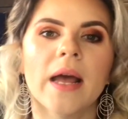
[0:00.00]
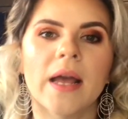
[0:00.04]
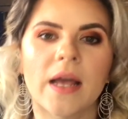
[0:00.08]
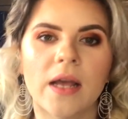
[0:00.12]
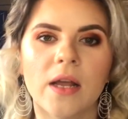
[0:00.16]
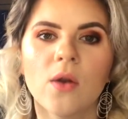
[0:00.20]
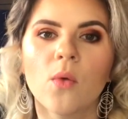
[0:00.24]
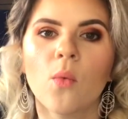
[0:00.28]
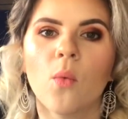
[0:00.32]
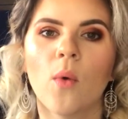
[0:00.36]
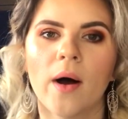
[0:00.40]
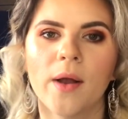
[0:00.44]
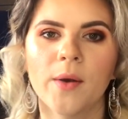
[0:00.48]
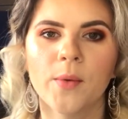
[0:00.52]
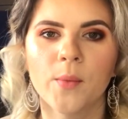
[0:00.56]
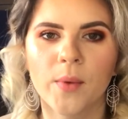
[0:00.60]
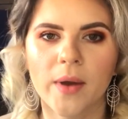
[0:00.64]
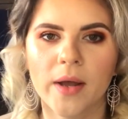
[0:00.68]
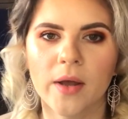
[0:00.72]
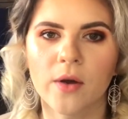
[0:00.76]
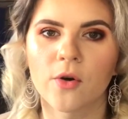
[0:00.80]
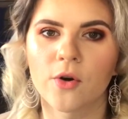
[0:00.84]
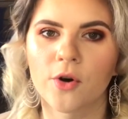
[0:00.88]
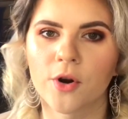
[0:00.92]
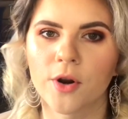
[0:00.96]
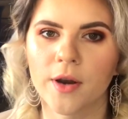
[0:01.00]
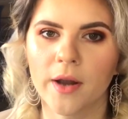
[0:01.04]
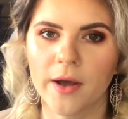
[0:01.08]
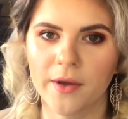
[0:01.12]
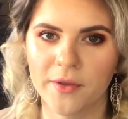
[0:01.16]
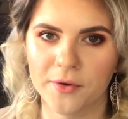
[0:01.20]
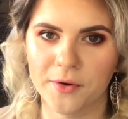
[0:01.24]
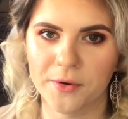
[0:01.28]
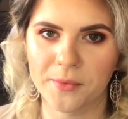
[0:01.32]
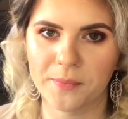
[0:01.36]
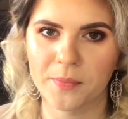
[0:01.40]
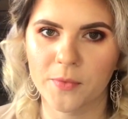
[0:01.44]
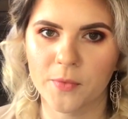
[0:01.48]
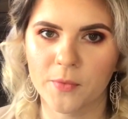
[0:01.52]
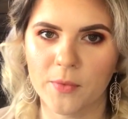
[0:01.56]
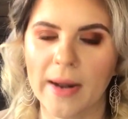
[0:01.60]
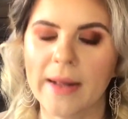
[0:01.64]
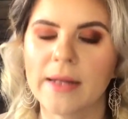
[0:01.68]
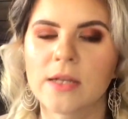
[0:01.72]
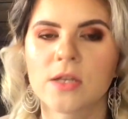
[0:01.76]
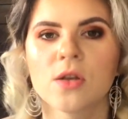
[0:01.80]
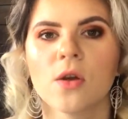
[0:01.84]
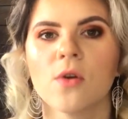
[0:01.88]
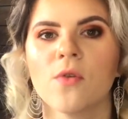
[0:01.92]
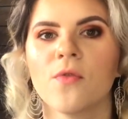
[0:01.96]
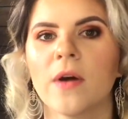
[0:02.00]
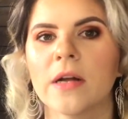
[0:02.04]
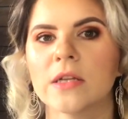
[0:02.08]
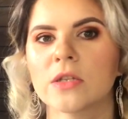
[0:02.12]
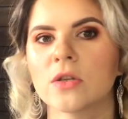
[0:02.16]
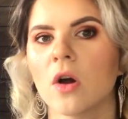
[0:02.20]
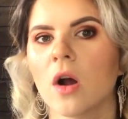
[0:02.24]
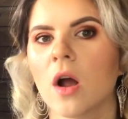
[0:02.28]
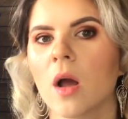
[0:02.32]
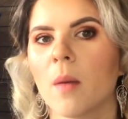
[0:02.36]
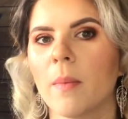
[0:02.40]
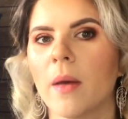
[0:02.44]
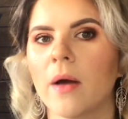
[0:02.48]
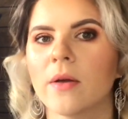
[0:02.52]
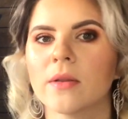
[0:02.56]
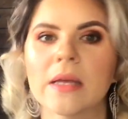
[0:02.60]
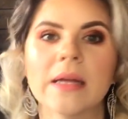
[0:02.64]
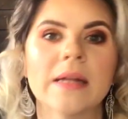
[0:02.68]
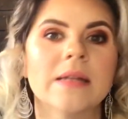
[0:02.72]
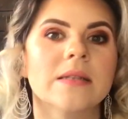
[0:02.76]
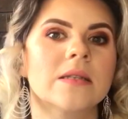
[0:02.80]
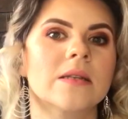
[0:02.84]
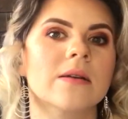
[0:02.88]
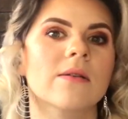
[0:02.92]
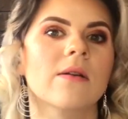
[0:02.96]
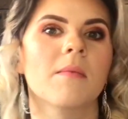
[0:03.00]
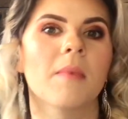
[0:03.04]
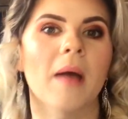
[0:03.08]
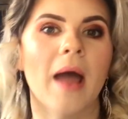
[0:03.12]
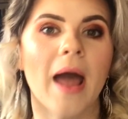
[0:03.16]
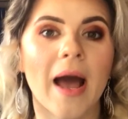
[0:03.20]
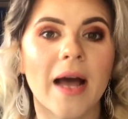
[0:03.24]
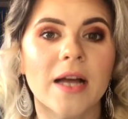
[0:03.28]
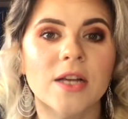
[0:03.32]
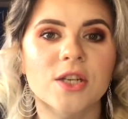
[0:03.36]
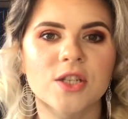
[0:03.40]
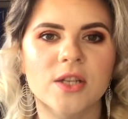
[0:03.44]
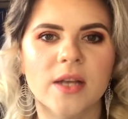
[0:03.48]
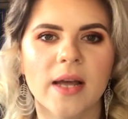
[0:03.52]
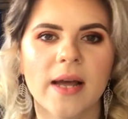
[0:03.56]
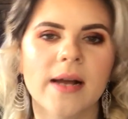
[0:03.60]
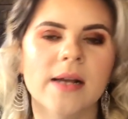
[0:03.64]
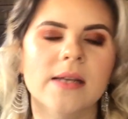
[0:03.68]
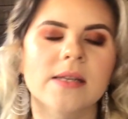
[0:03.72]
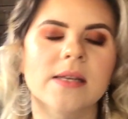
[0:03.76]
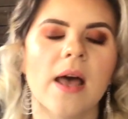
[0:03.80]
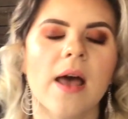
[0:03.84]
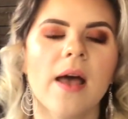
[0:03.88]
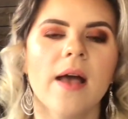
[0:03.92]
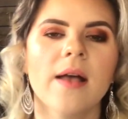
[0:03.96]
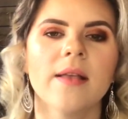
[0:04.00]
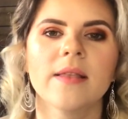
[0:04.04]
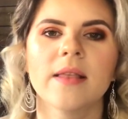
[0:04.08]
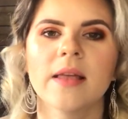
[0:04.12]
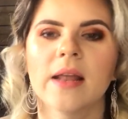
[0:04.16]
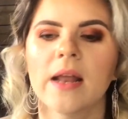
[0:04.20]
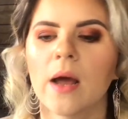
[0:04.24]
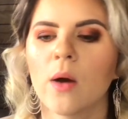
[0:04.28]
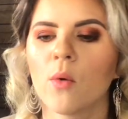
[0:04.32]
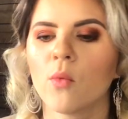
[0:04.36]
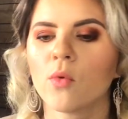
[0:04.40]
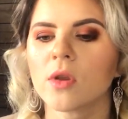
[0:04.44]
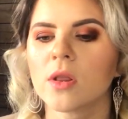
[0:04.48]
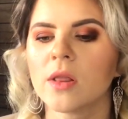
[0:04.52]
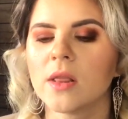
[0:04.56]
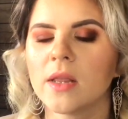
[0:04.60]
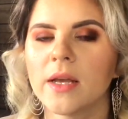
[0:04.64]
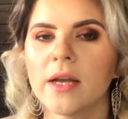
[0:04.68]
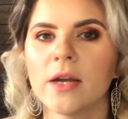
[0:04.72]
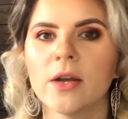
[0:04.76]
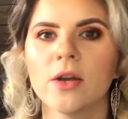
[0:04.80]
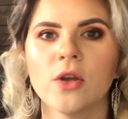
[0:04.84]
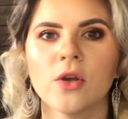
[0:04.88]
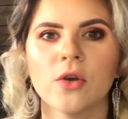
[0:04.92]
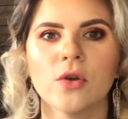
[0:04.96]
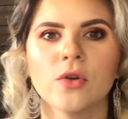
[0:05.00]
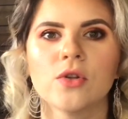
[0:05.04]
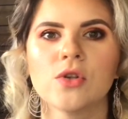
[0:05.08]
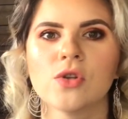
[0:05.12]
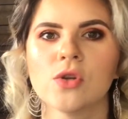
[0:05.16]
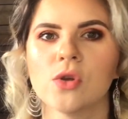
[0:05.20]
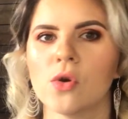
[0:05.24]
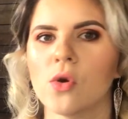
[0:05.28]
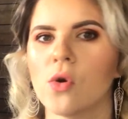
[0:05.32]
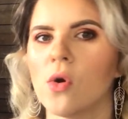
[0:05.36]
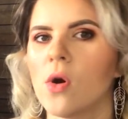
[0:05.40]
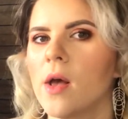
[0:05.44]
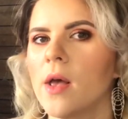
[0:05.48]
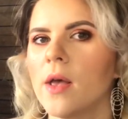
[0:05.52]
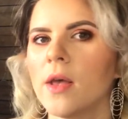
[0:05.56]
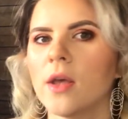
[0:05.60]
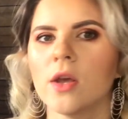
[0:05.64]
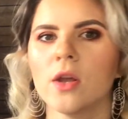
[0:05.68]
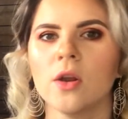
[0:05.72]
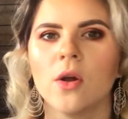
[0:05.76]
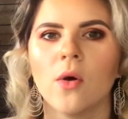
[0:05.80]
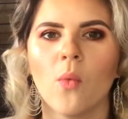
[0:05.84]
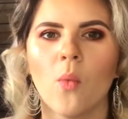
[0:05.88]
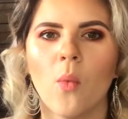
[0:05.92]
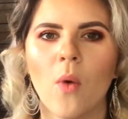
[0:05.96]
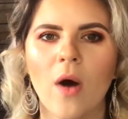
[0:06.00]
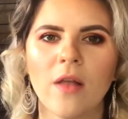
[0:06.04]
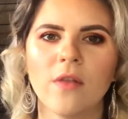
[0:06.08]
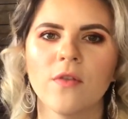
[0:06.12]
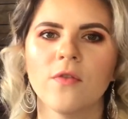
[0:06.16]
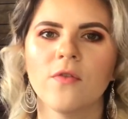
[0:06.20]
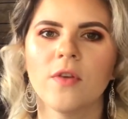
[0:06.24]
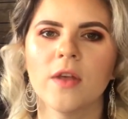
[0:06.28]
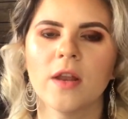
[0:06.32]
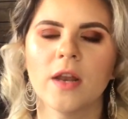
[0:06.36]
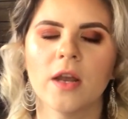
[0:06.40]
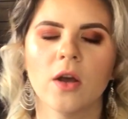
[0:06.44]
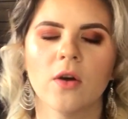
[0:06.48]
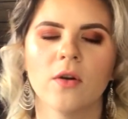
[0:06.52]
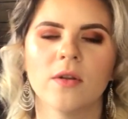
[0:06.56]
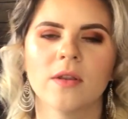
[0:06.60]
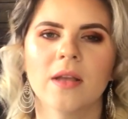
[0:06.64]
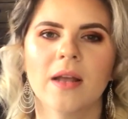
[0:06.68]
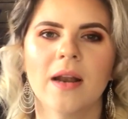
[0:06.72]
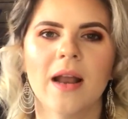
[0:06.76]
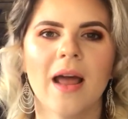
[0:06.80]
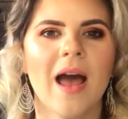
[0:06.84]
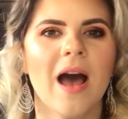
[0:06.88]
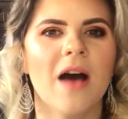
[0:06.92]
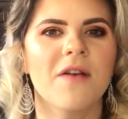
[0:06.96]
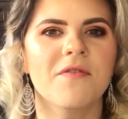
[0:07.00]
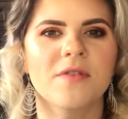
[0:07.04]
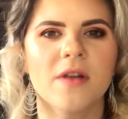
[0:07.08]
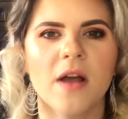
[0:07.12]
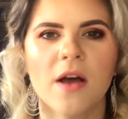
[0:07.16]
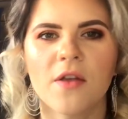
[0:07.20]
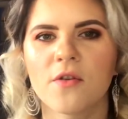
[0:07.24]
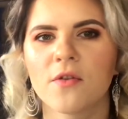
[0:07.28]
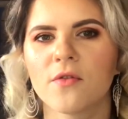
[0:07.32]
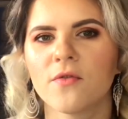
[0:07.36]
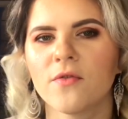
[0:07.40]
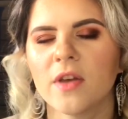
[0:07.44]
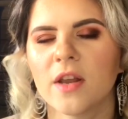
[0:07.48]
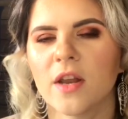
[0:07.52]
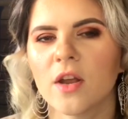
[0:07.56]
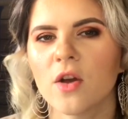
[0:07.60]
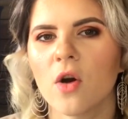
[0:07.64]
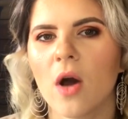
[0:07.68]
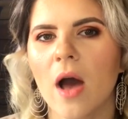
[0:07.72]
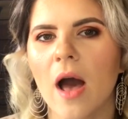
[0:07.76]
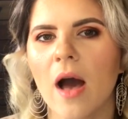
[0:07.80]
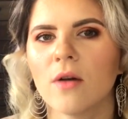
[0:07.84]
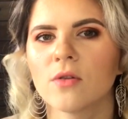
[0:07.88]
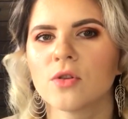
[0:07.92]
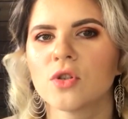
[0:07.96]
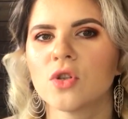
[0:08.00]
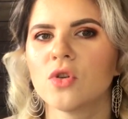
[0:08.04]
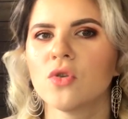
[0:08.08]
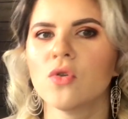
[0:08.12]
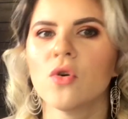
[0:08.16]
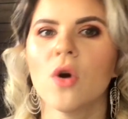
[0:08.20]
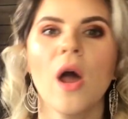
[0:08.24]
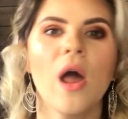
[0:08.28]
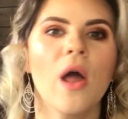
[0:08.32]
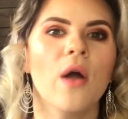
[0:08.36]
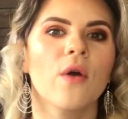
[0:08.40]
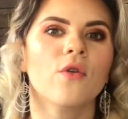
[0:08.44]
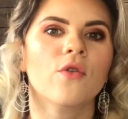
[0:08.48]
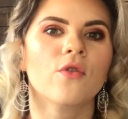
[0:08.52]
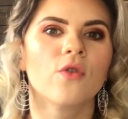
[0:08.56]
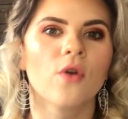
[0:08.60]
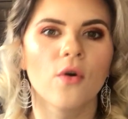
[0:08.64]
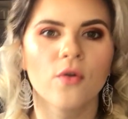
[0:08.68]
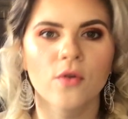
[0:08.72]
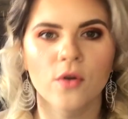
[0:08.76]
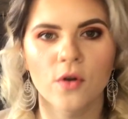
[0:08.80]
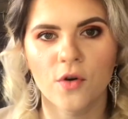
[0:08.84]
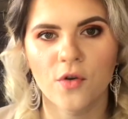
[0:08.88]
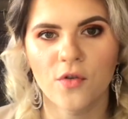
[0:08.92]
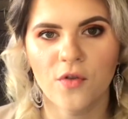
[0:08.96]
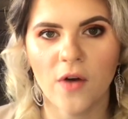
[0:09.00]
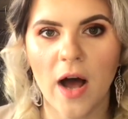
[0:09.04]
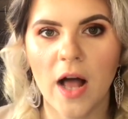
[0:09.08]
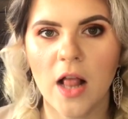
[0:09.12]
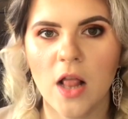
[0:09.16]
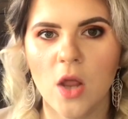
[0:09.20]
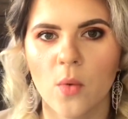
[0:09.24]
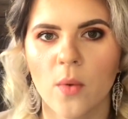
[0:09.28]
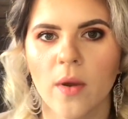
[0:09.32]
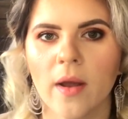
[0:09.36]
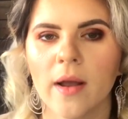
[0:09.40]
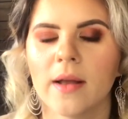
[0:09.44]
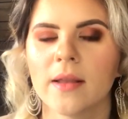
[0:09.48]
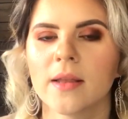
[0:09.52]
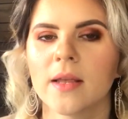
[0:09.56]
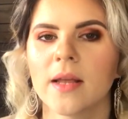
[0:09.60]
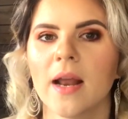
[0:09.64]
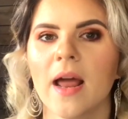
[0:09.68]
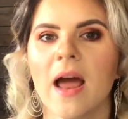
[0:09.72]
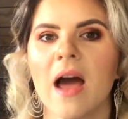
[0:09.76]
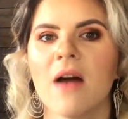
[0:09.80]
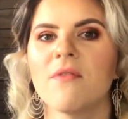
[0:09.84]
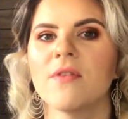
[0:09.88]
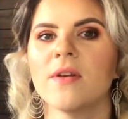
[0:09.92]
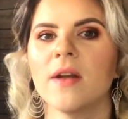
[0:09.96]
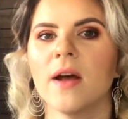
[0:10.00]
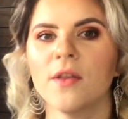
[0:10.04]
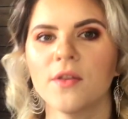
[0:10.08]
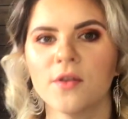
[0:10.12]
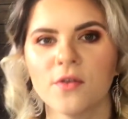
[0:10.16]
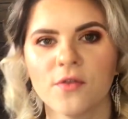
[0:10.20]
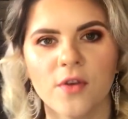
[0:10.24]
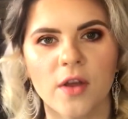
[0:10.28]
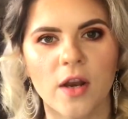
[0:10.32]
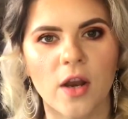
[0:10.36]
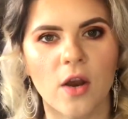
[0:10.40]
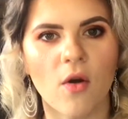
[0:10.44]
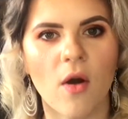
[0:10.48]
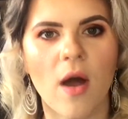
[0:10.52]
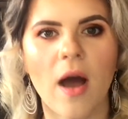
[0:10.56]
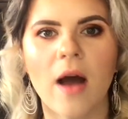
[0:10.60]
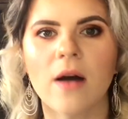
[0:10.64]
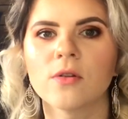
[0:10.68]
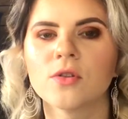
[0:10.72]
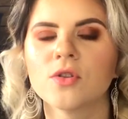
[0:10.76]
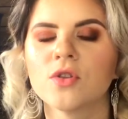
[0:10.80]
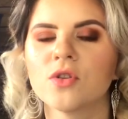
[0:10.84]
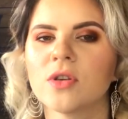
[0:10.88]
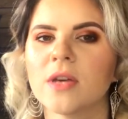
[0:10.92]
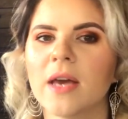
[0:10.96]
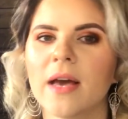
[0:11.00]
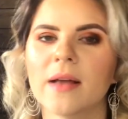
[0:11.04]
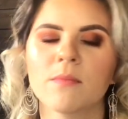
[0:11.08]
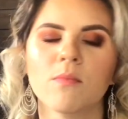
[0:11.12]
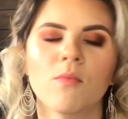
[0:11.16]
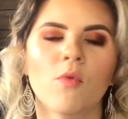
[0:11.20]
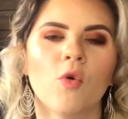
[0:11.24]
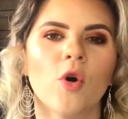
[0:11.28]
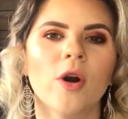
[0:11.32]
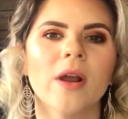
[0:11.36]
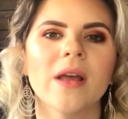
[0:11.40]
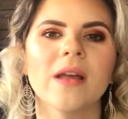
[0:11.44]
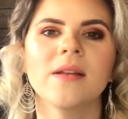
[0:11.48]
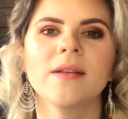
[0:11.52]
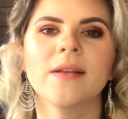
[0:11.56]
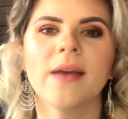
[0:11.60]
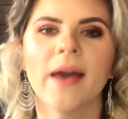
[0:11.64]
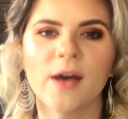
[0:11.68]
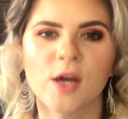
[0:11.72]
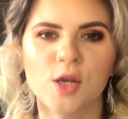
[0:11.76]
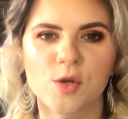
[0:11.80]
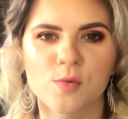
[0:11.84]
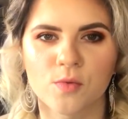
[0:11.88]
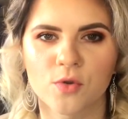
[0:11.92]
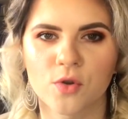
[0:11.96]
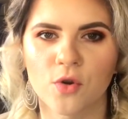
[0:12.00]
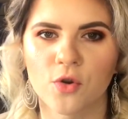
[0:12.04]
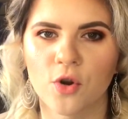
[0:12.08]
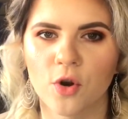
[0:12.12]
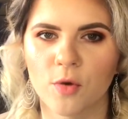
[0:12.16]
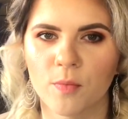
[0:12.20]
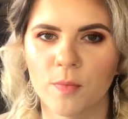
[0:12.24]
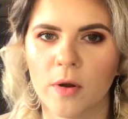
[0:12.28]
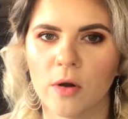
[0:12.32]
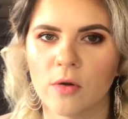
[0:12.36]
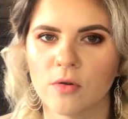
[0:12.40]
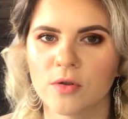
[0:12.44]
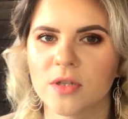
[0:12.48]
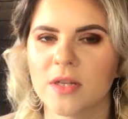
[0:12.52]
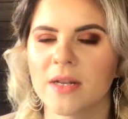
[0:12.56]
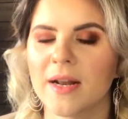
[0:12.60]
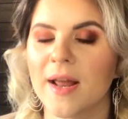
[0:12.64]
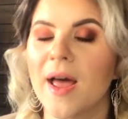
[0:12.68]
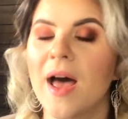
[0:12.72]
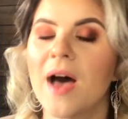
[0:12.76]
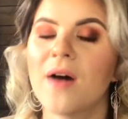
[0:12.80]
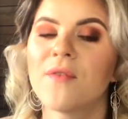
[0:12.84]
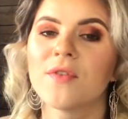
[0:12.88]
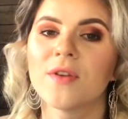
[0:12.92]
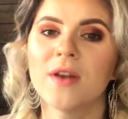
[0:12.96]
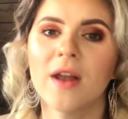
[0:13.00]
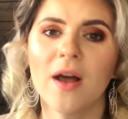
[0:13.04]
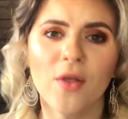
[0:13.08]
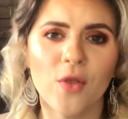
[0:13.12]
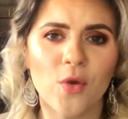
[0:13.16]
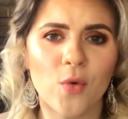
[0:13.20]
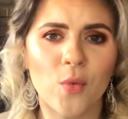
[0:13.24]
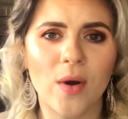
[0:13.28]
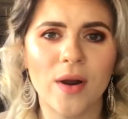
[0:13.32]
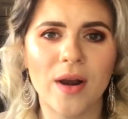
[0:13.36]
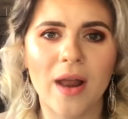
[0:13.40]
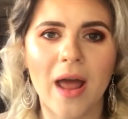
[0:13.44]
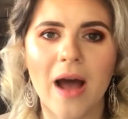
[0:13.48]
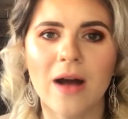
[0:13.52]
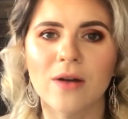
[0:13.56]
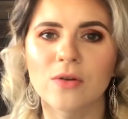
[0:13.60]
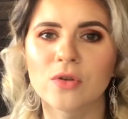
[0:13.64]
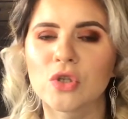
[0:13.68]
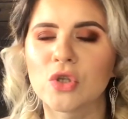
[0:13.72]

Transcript: in one way or another, right? So if I talk about Instagram hashtags, then I would link you to, you know, one video, and then I have another video, how to grow your following, and then I have another video, how to get more engagement on your post, and I have another one, how